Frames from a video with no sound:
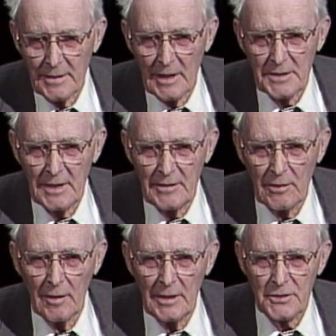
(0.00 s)
And I say the
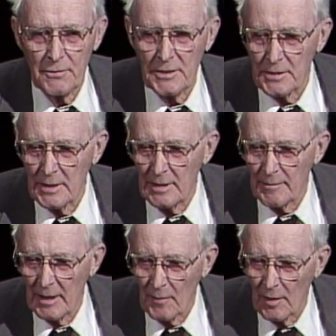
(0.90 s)
earliest Christian hymn,
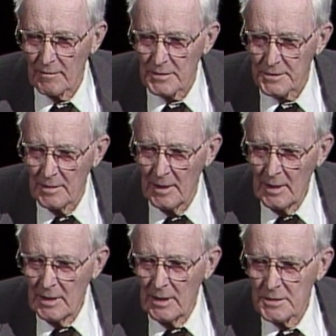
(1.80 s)
that marvelous
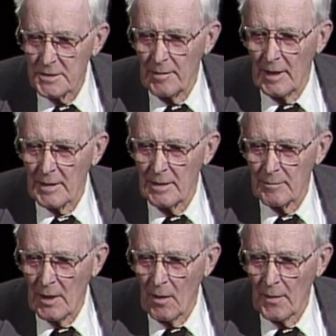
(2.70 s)
Syriac
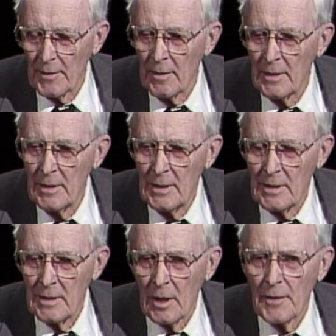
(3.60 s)
hymn called the
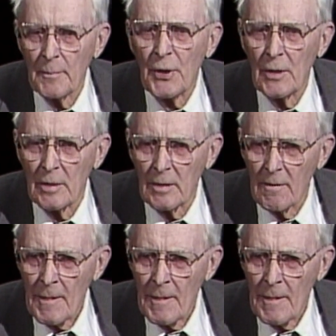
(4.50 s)
Pearl,